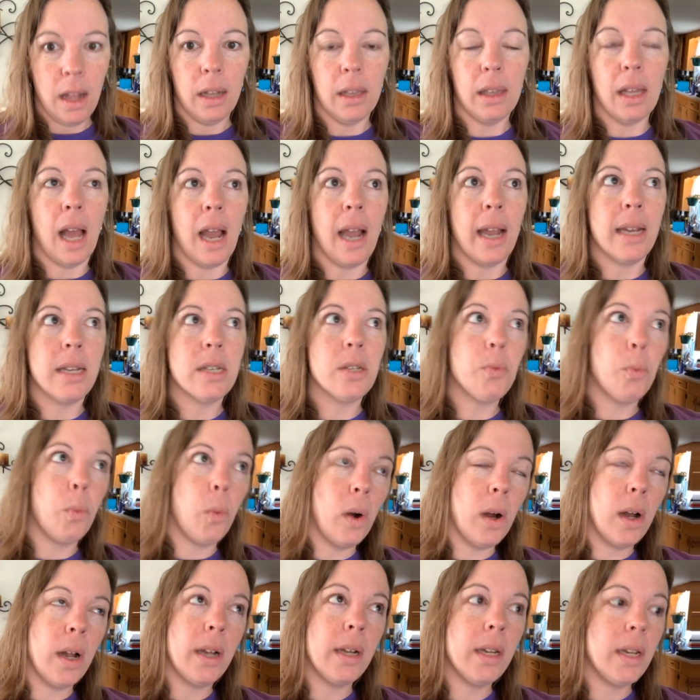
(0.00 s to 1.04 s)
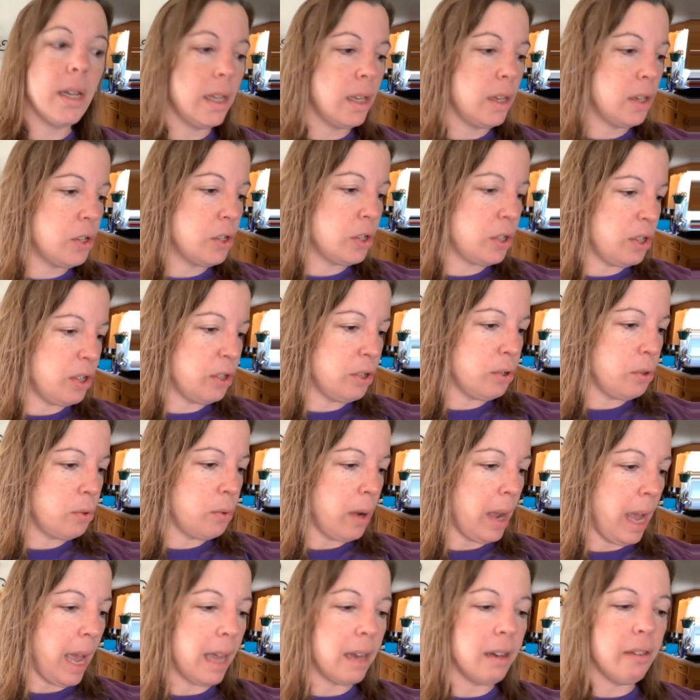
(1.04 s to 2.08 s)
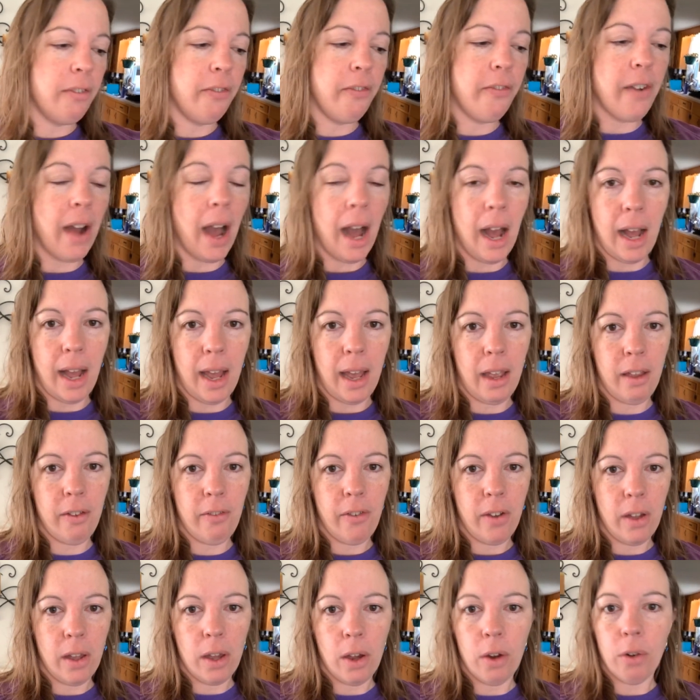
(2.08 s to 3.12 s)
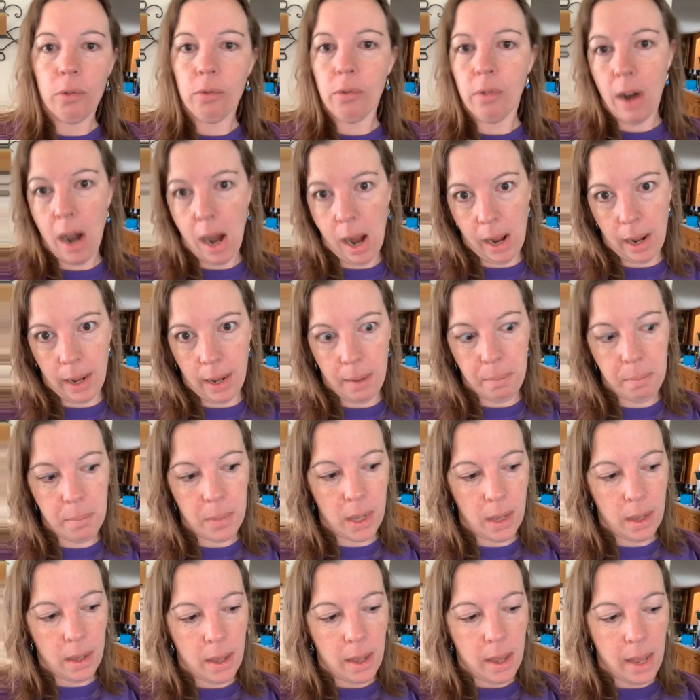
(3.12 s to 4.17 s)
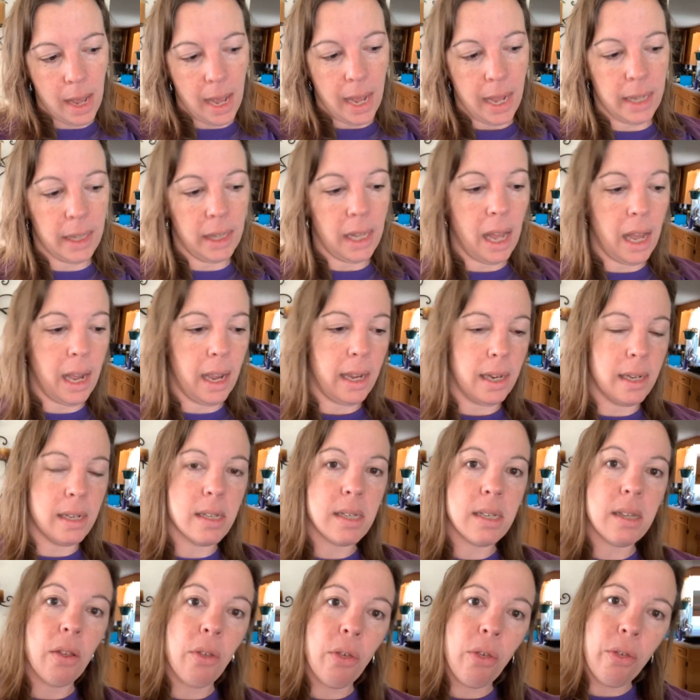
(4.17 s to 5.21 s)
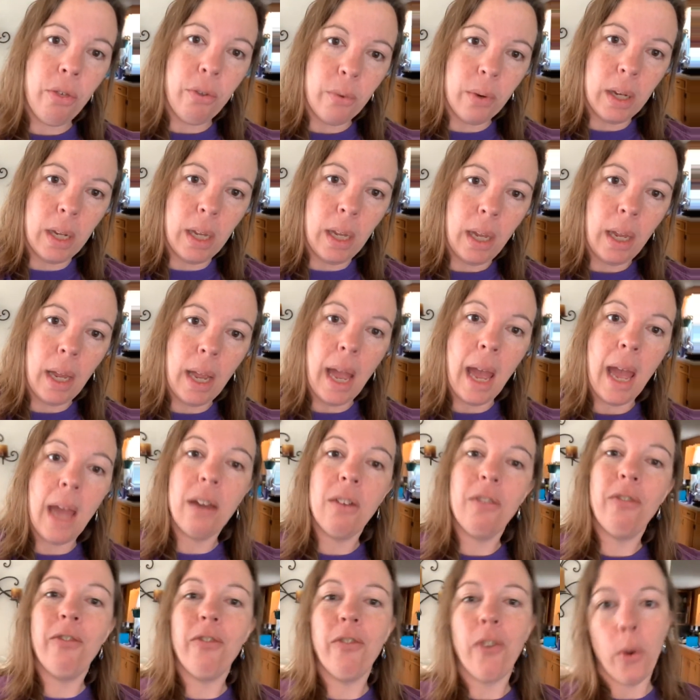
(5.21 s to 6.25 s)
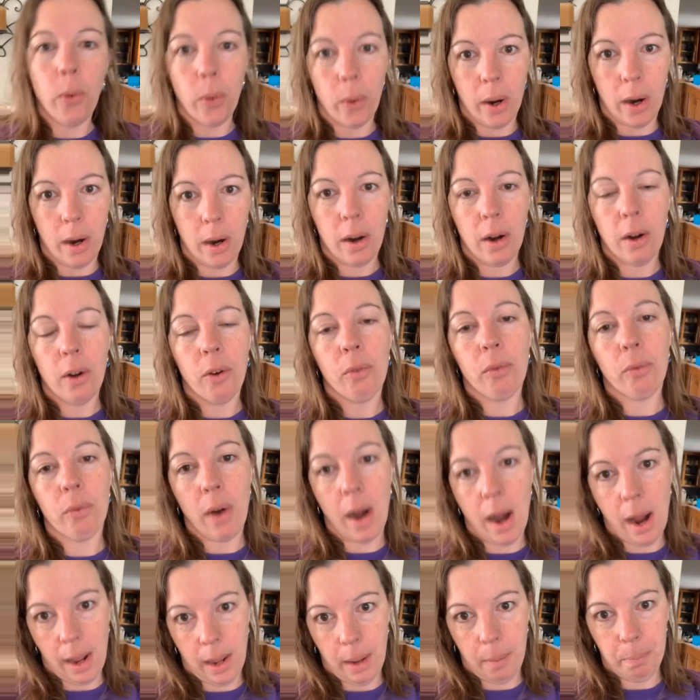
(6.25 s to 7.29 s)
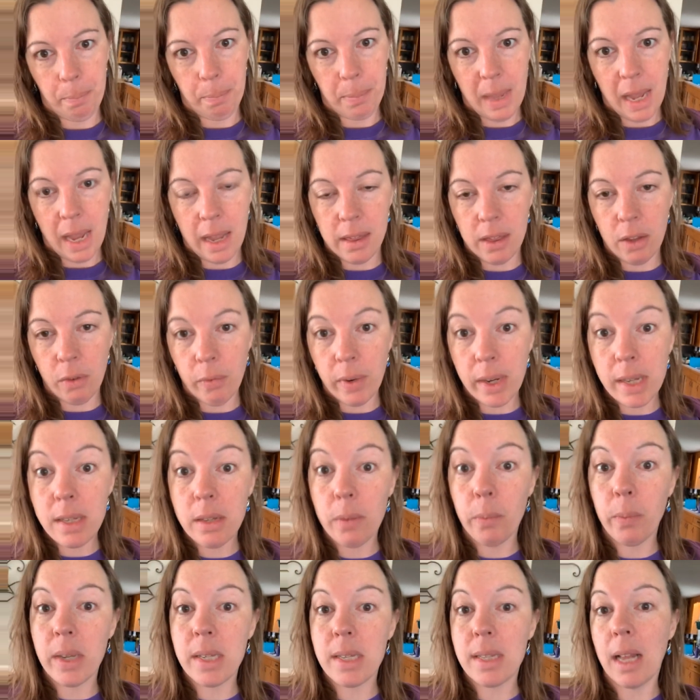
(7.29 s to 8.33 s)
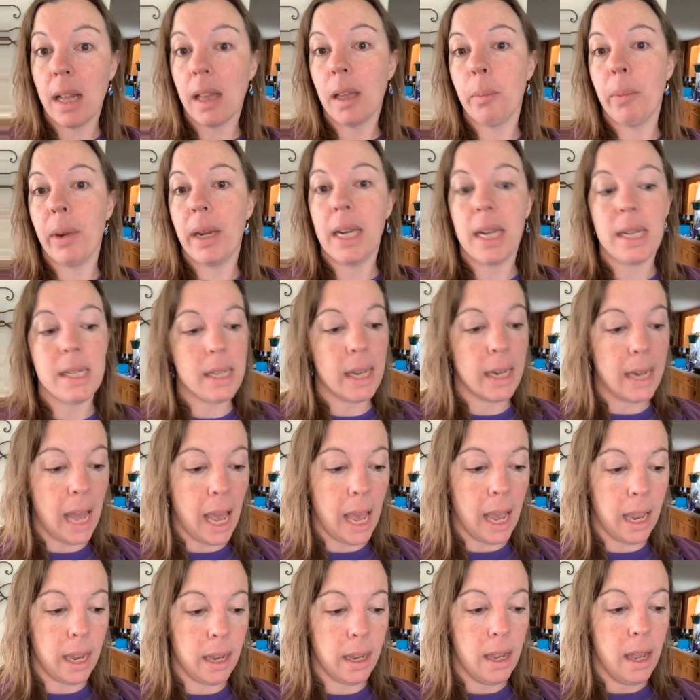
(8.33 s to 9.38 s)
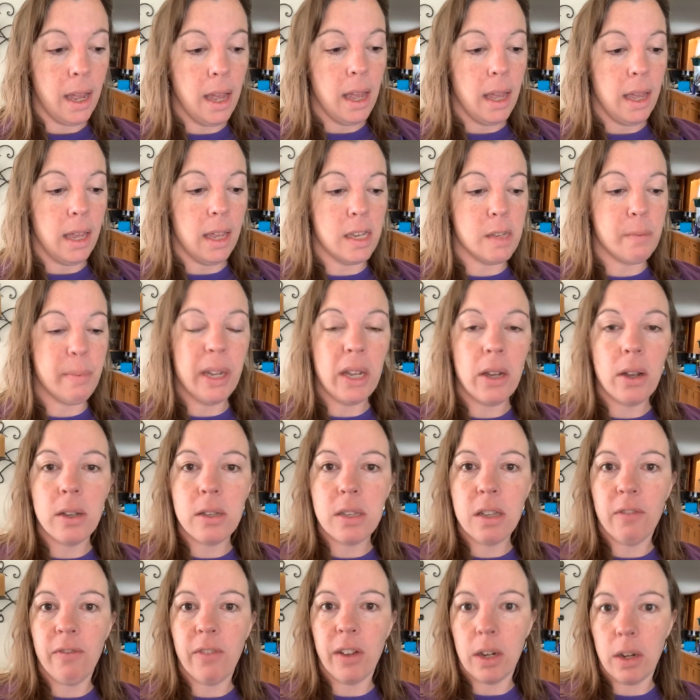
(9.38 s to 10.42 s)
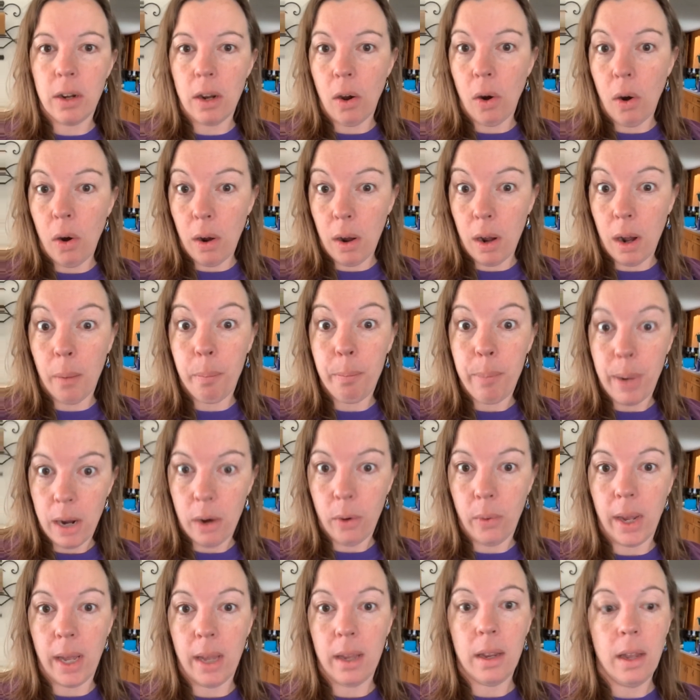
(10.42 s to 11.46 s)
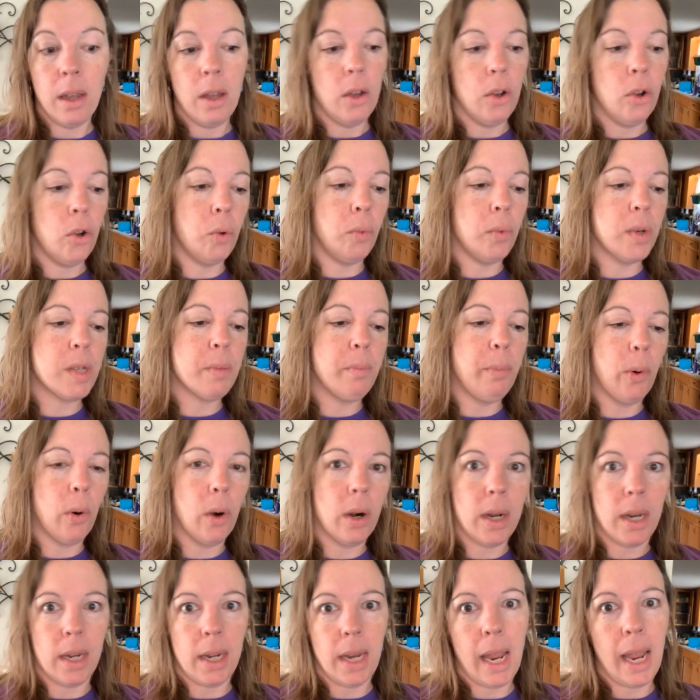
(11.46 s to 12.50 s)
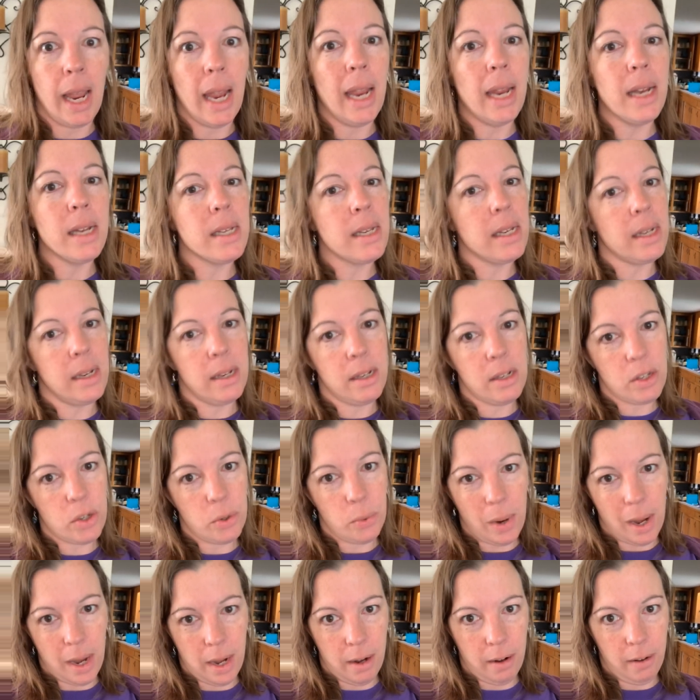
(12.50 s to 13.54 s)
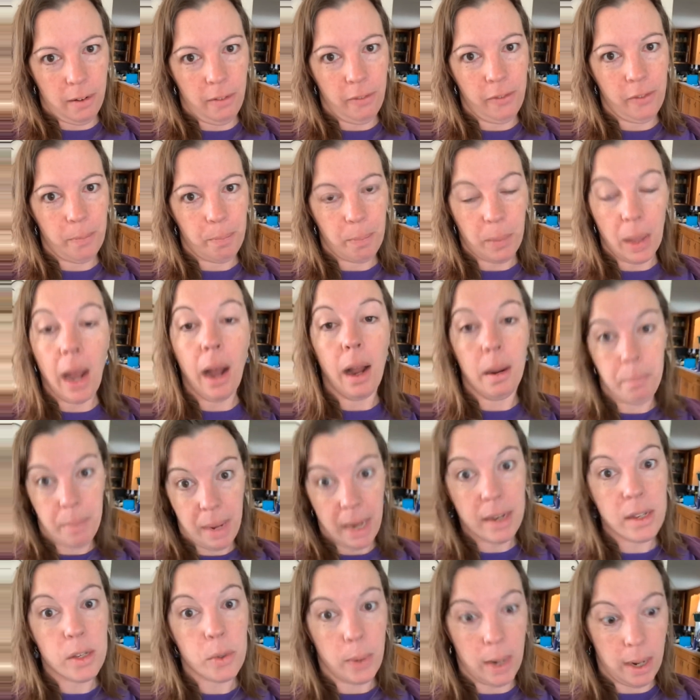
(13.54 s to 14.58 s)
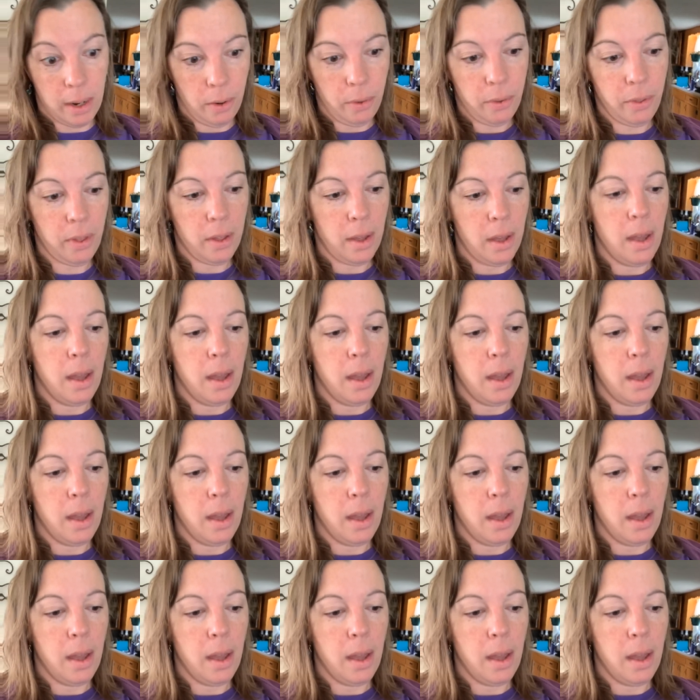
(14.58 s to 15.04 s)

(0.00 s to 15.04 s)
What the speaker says: Lines 1, 2, and 5 rhyme, and lines 3 and 4 rhyme. And the reason we celebrate it today is because of a poet who was born in 1812 on May 12th